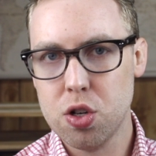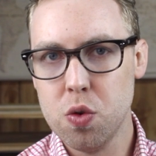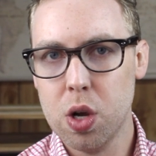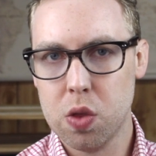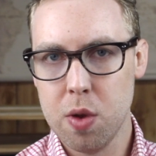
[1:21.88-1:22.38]

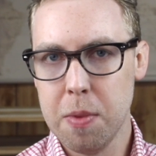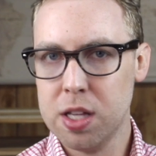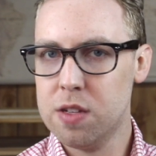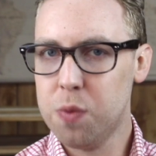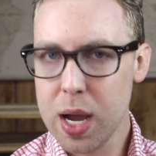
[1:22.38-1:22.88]
2 or 3
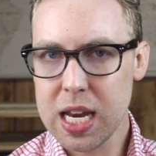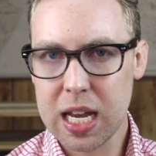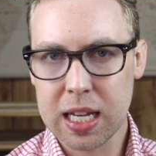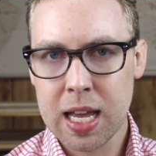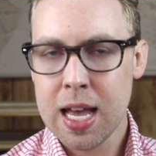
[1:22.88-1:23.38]
months of
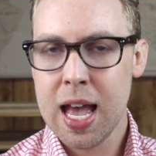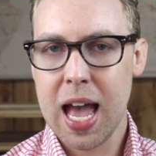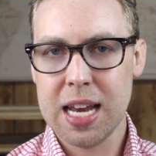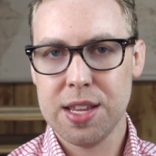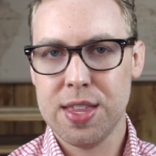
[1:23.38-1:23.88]
waiting,
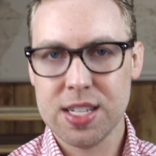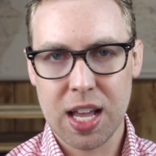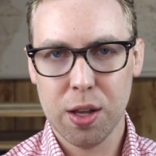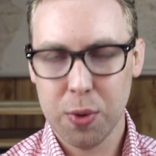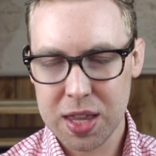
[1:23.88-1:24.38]
and the
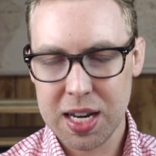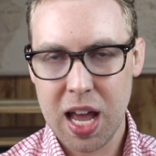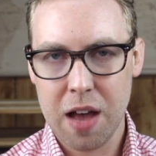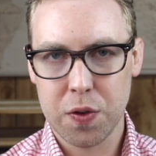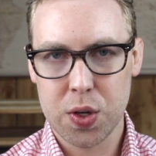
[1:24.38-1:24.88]
seller will then
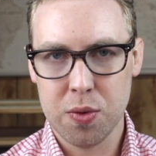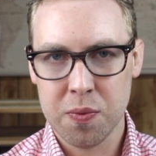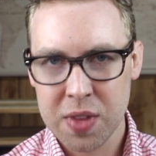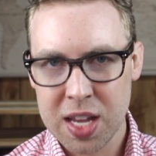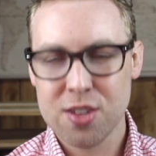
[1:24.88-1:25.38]
have to
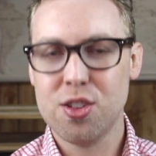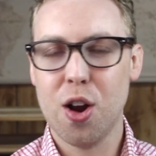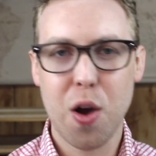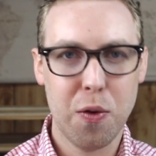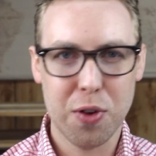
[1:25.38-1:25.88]

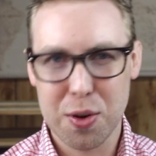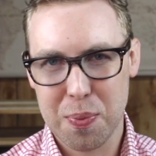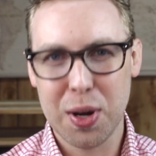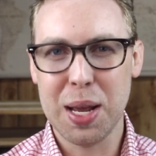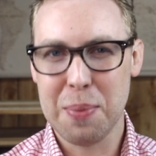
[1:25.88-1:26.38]
start over and
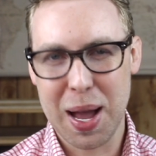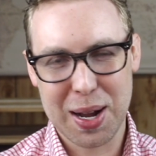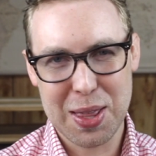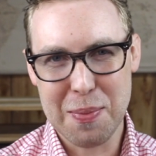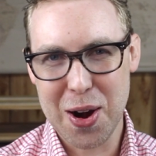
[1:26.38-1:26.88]
put it back
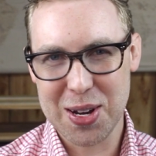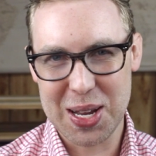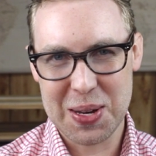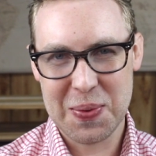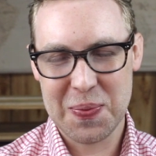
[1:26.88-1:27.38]
on the
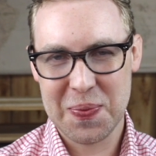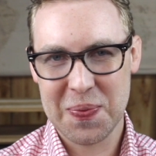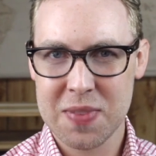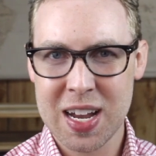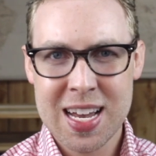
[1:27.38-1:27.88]
market.
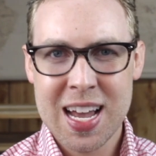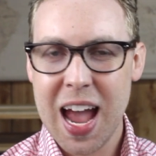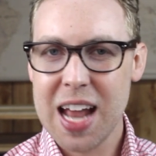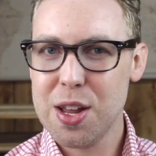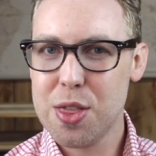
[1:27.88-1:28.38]

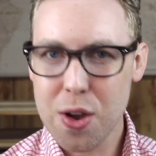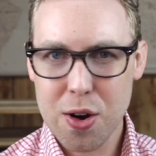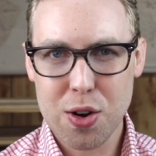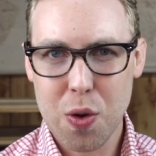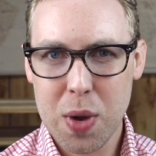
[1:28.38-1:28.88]
And
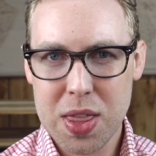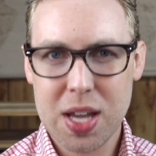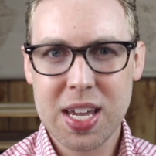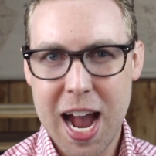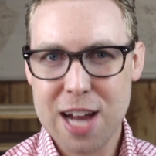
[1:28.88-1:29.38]
third, with
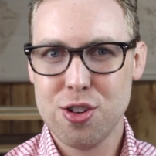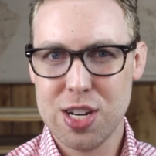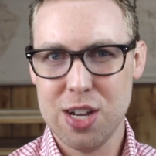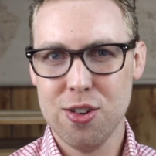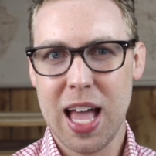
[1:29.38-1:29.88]
a cash
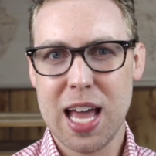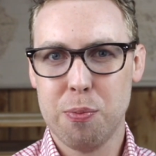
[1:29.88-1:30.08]
deal, an